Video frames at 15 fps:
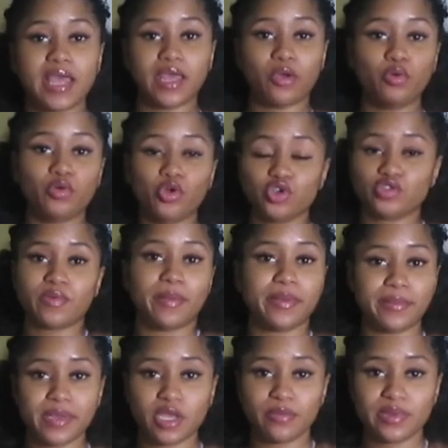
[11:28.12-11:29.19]
Hey, who knows? My
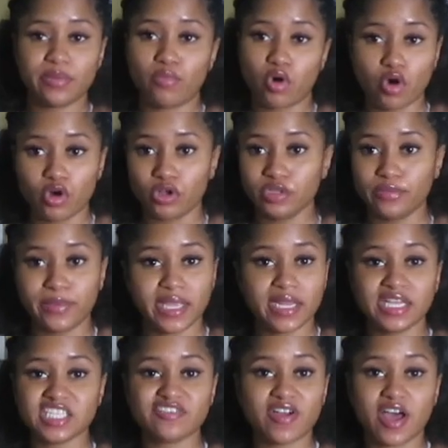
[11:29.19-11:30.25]
baby could be bald. Me
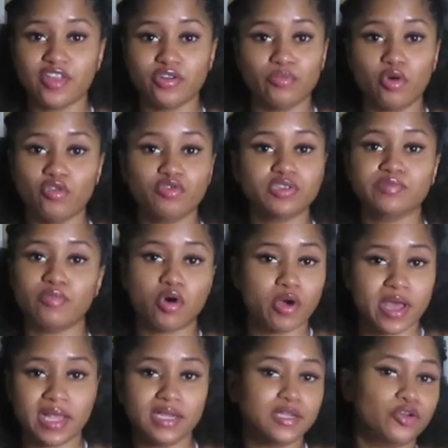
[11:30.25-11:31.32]
and his father both was
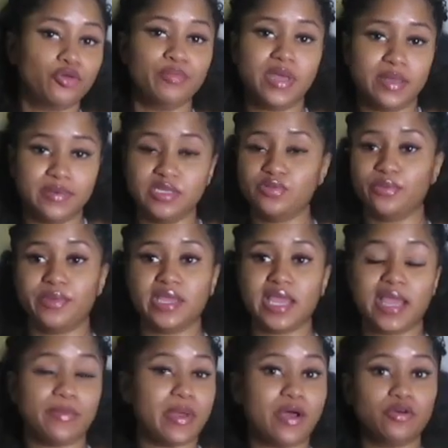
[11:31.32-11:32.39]
bald headed little babies when we
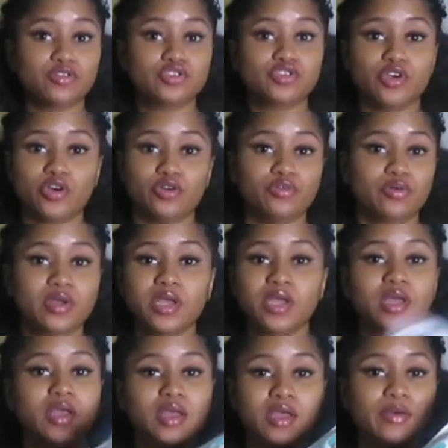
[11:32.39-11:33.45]
came out, so
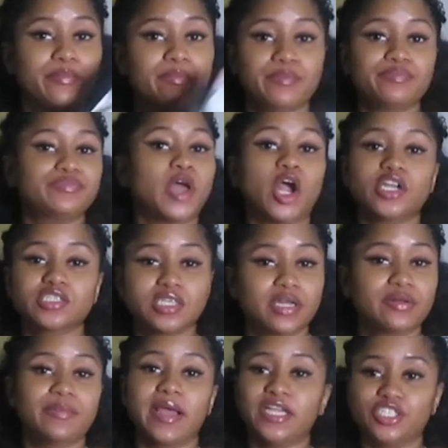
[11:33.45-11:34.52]
our
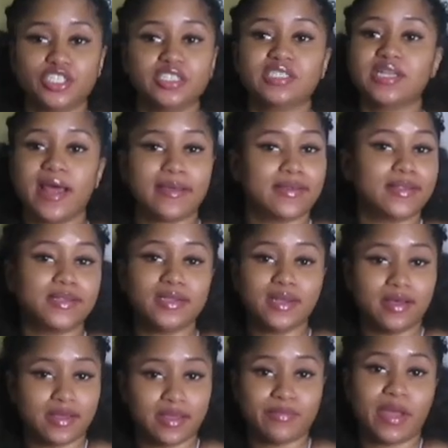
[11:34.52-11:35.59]
son might just not get the
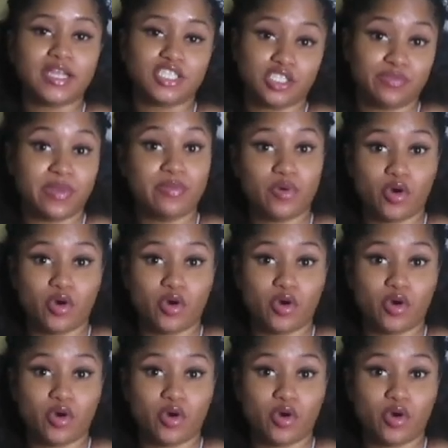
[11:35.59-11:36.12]
luck It might just be